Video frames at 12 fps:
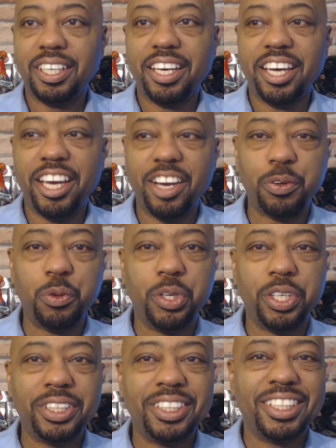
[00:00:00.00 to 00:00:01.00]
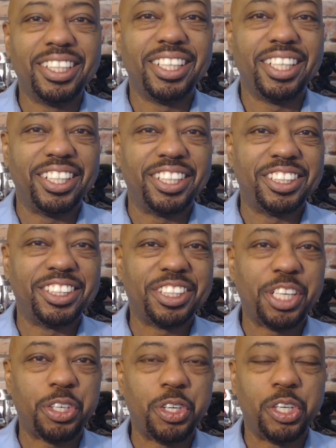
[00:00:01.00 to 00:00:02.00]
Hey everyone, it's
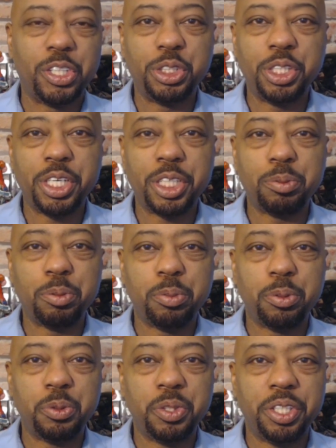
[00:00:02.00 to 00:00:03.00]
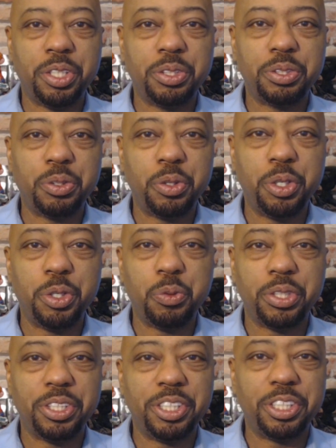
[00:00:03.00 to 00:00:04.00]
technology expert Burton Kelso here
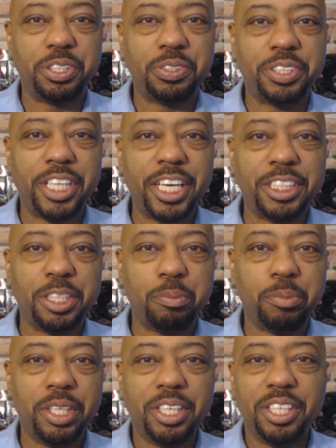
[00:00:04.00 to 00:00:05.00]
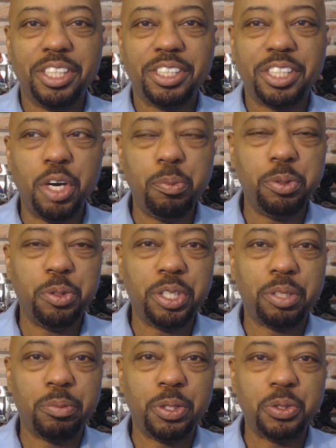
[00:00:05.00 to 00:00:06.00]
with another tech tip to help you get
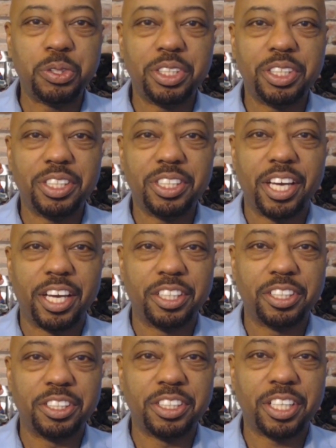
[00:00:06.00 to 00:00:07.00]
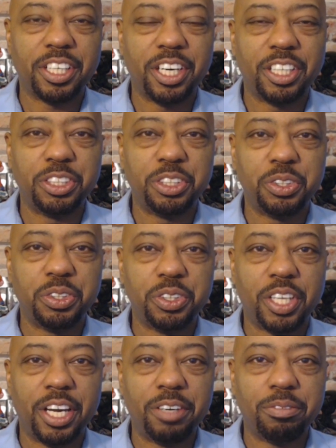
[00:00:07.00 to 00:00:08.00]
the most out of the technology in your
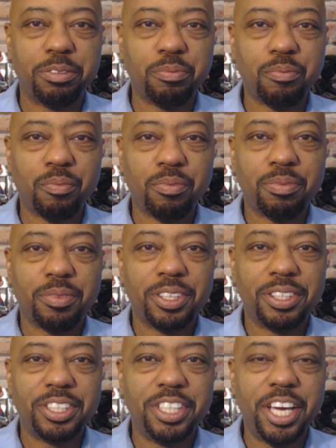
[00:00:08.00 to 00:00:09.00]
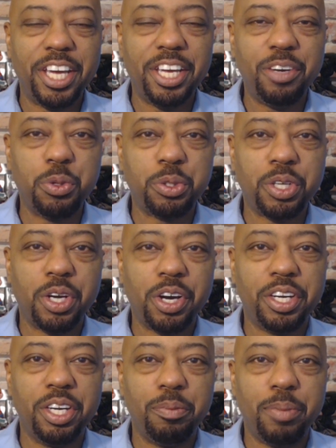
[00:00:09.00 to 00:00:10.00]
life. Today we're
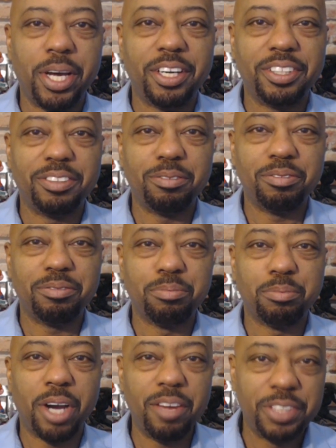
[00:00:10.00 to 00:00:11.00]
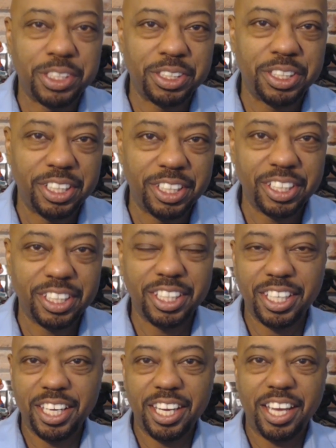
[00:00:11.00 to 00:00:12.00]
talking about privacy
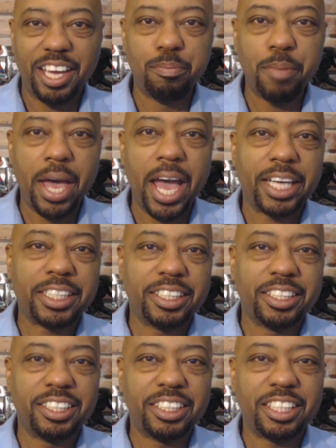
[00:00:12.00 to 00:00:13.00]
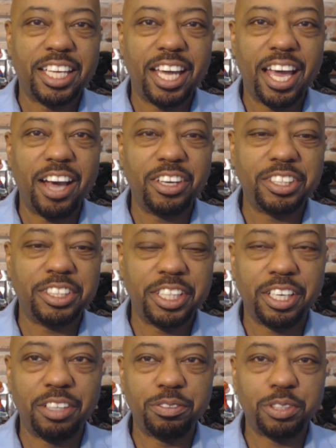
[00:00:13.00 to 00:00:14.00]
and Macs and the, how to
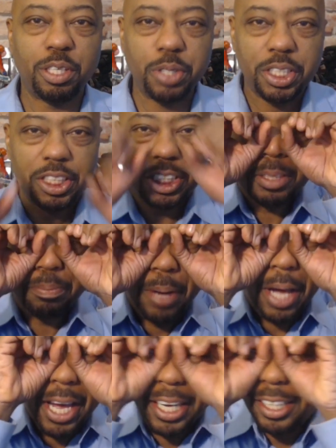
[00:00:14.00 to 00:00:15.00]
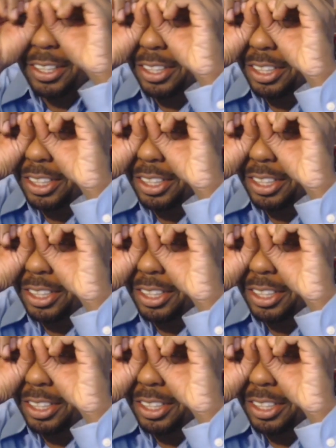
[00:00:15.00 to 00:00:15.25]
tell if someone is spying on